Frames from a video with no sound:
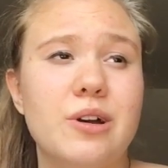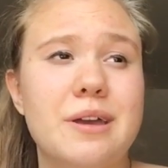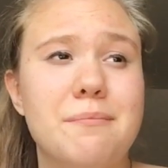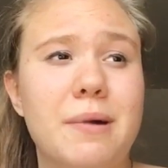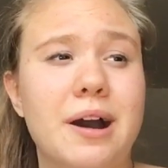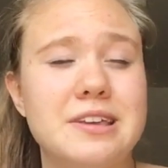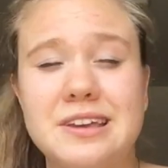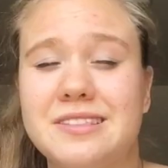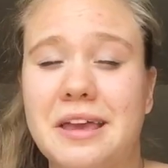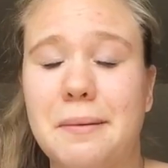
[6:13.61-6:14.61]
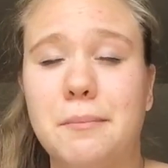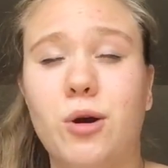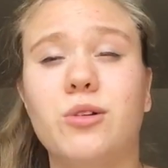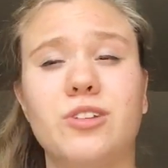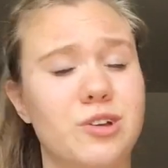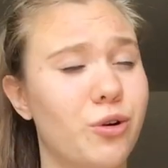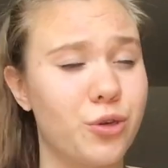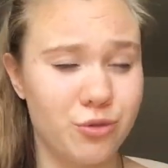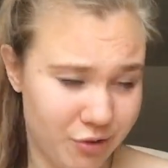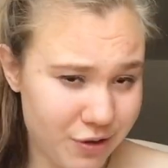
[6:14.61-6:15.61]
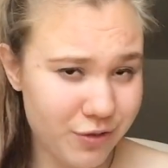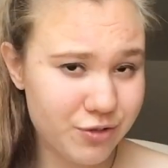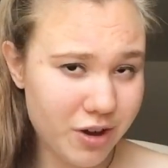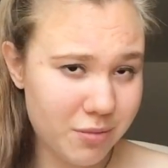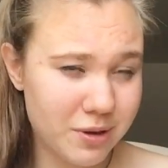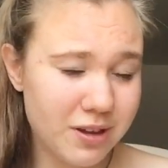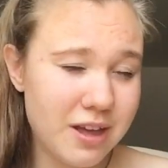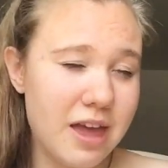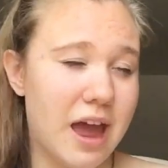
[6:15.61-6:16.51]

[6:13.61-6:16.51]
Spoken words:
in my year 10 mocks, I got a 3 for drama,